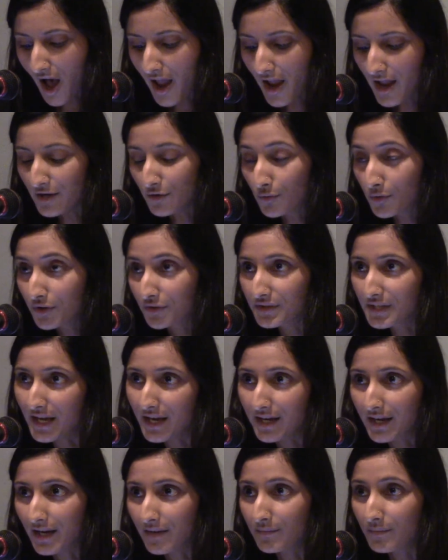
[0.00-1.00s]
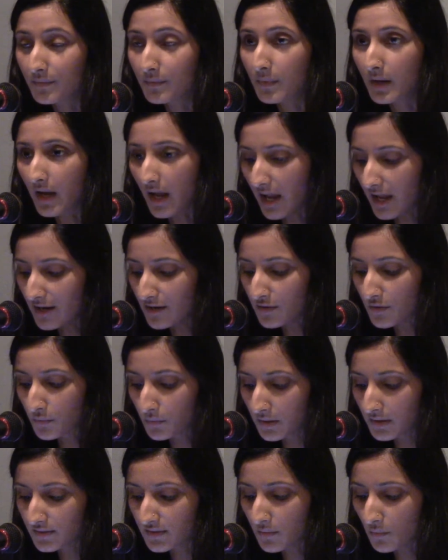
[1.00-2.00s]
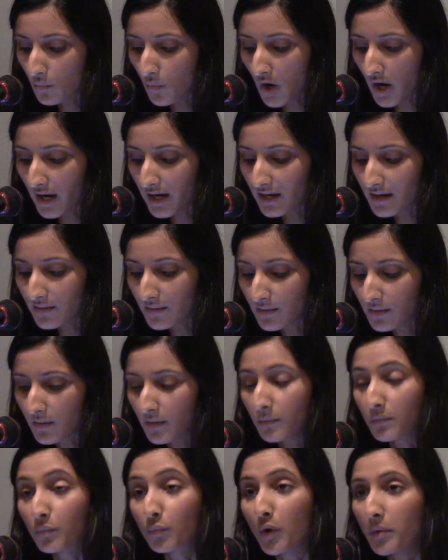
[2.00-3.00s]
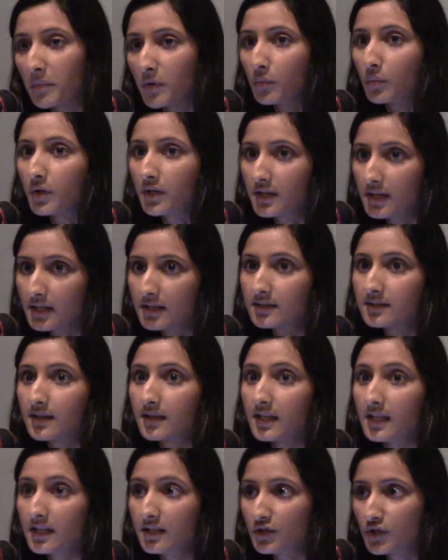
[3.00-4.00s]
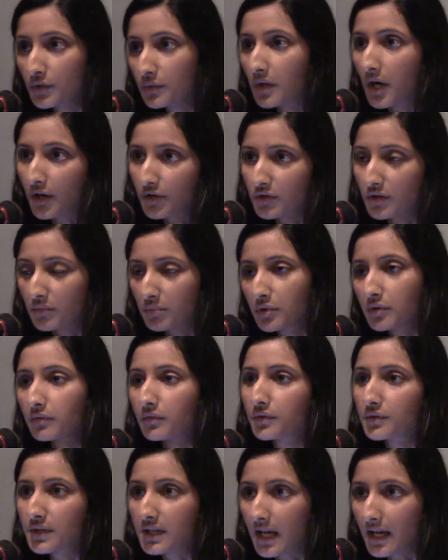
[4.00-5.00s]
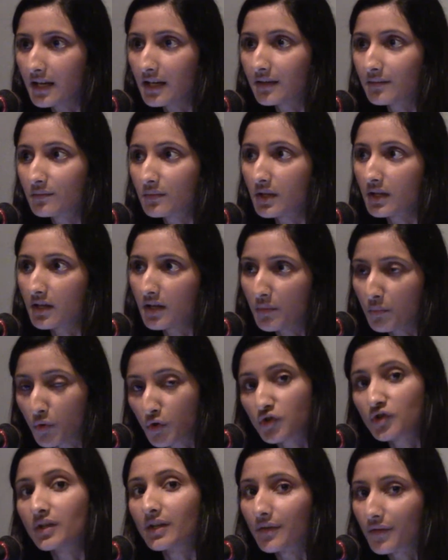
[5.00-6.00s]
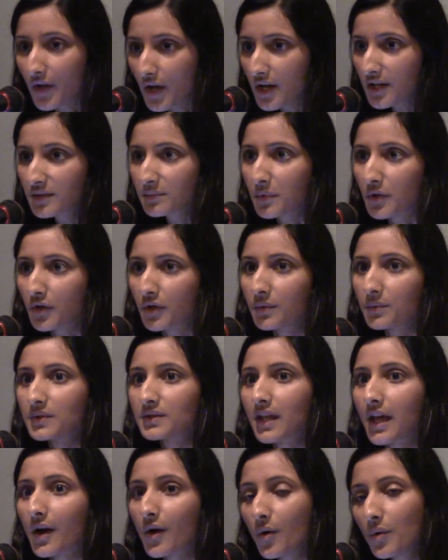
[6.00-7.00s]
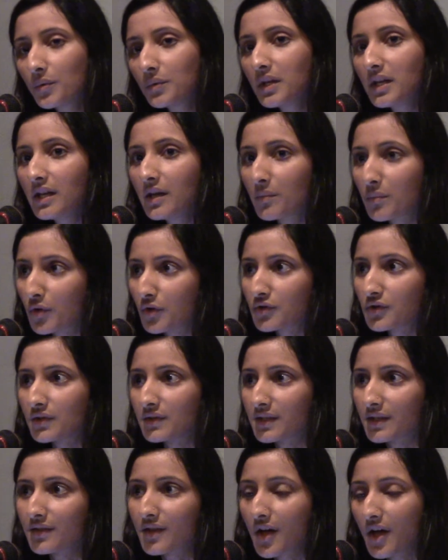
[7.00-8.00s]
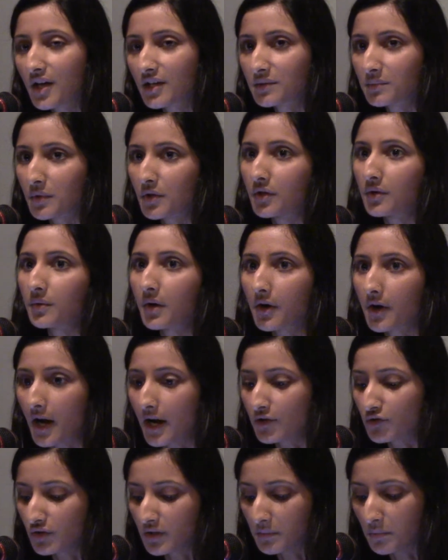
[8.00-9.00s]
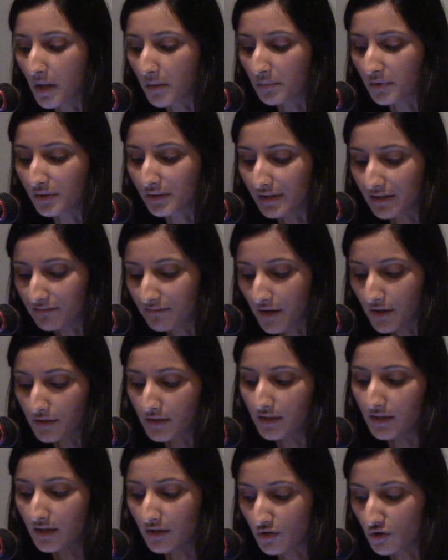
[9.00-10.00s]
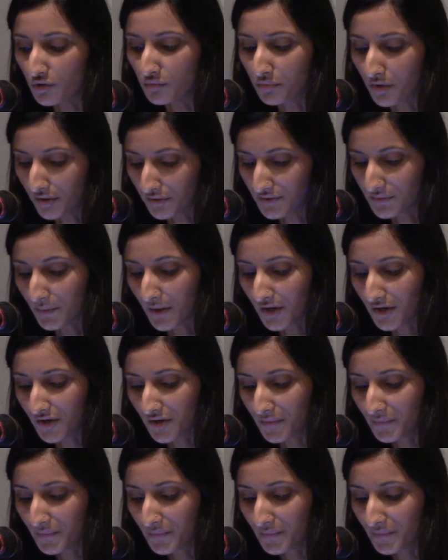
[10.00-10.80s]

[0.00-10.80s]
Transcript: In order to get, and the reason why women would need the two-doctor approval to get it, the abortion in the hospital, was that only abortions in the hospital are actually publicly funded in New Brunswick.